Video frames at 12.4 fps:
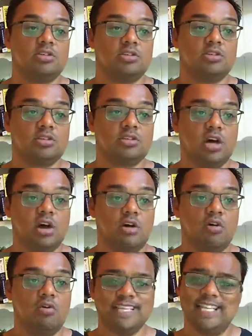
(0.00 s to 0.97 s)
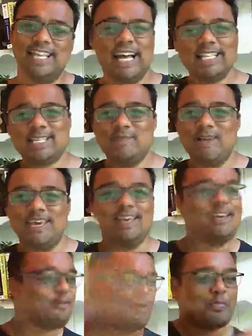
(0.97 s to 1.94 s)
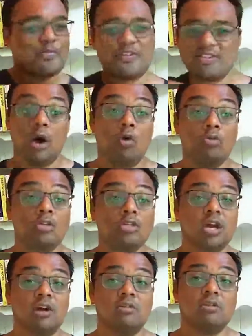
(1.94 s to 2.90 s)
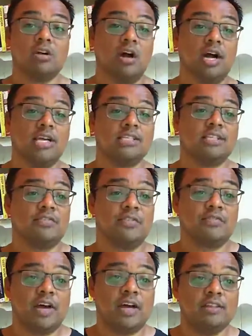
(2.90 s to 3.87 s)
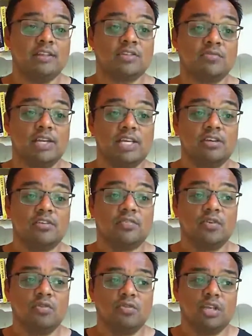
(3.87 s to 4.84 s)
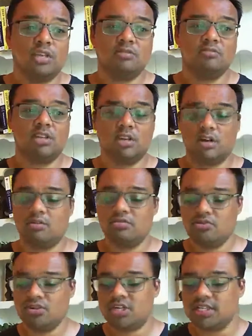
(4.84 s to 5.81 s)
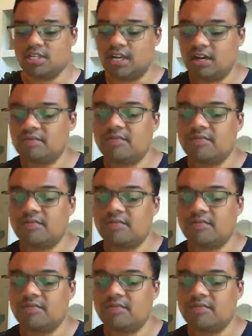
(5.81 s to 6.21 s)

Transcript: So that's me. Also, guys, if you found this really useful, then, you know, share the love.